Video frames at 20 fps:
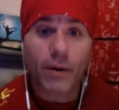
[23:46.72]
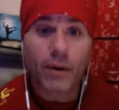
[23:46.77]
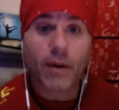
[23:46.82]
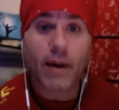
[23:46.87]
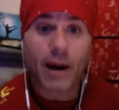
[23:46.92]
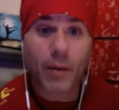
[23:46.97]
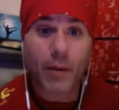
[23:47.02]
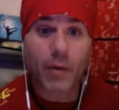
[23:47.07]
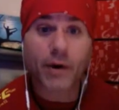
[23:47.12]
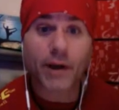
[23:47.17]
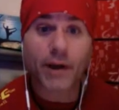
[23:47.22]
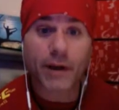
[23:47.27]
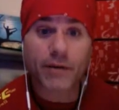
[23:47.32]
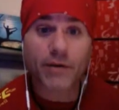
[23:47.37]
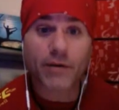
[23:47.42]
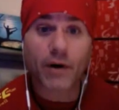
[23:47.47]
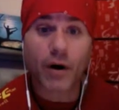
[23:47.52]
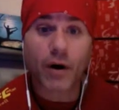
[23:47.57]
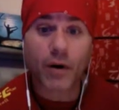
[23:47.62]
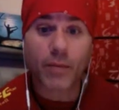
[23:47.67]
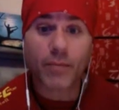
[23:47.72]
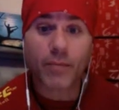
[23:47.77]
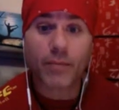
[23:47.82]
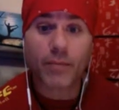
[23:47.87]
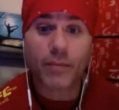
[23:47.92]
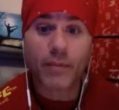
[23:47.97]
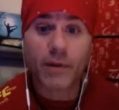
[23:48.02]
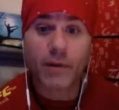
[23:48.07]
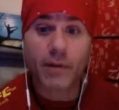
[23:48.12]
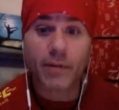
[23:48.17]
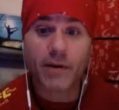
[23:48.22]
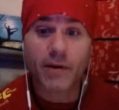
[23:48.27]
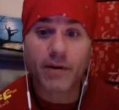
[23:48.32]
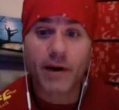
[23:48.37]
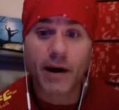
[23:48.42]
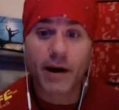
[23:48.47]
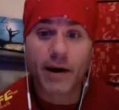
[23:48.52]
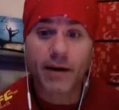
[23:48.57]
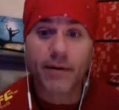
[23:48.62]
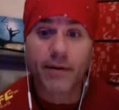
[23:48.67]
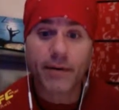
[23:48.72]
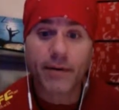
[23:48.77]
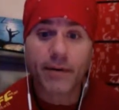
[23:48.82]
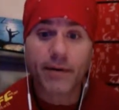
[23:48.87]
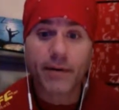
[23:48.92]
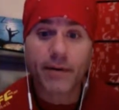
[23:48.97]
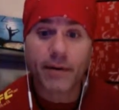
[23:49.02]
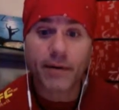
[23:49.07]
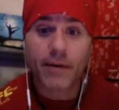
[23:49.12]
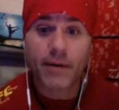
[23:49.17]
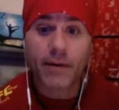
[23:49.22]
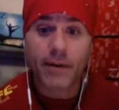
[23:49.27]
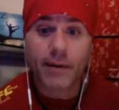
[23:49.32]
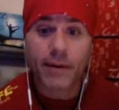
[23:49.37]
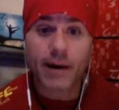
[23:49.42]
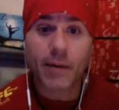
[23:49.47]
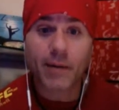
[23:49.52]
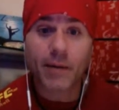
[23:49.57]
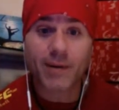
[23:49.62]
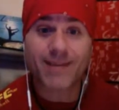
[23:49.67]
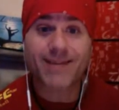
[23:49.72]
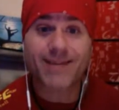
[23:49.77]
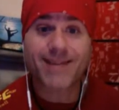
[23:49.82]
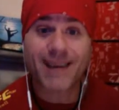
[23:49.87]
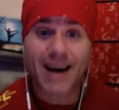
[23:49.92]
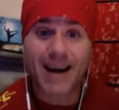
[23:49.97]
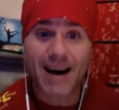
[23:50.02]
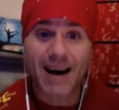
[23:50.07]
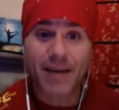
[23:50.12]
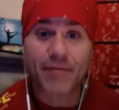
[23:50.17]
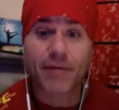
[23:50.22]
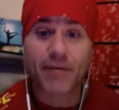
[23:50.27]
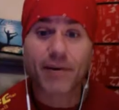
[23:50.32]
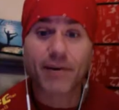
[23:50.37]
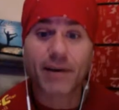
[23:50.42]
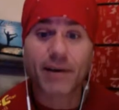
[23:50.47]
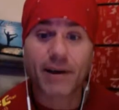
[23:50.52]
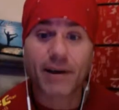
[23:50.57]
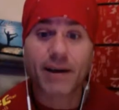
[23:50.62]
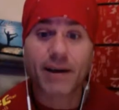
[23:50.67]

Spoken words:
That one hits home. Let me tell you, that one definitely